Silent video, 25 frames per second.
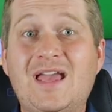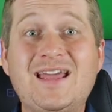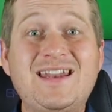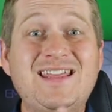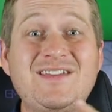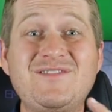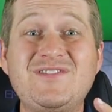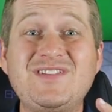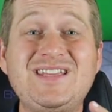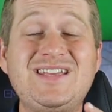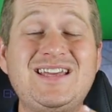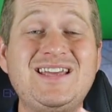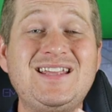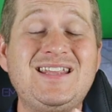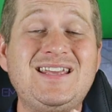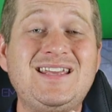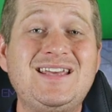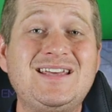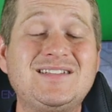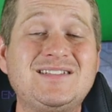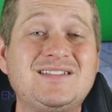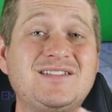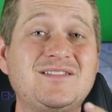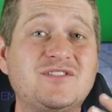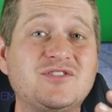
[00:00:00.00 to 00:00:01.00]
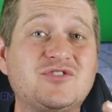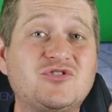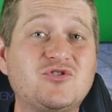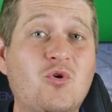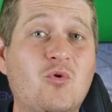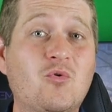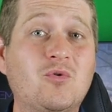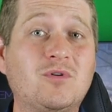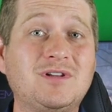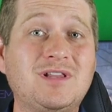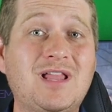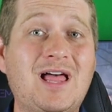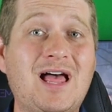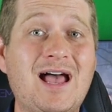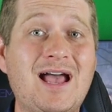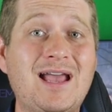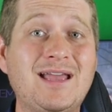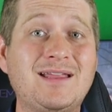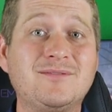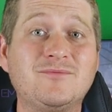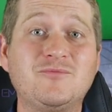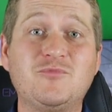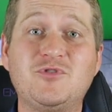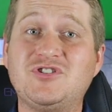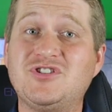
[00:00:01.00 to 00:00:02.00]
And even getting into the Tour
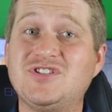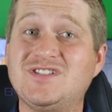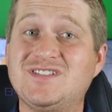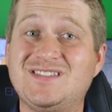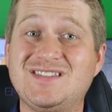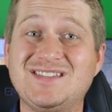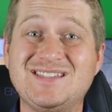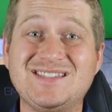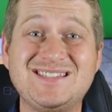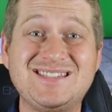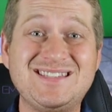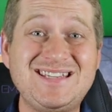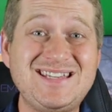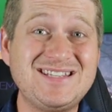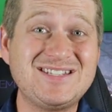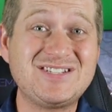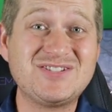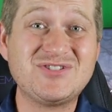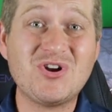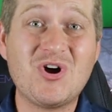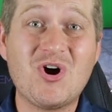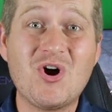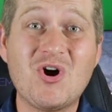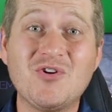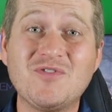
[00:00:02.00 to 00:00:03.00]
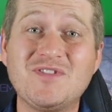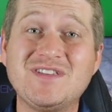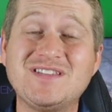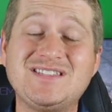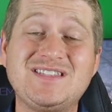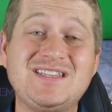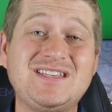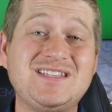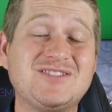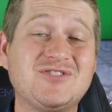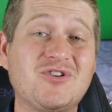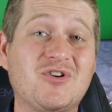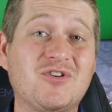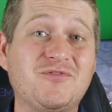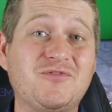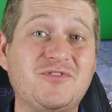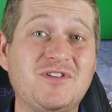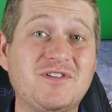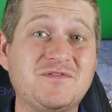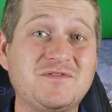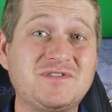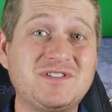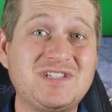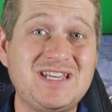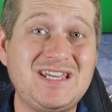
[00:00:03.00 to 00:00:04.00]
line, which is the Z-Star
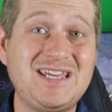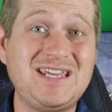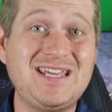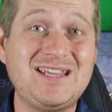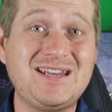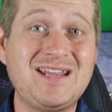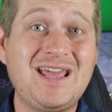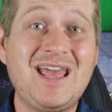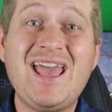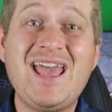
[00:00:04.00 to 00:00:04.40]
15.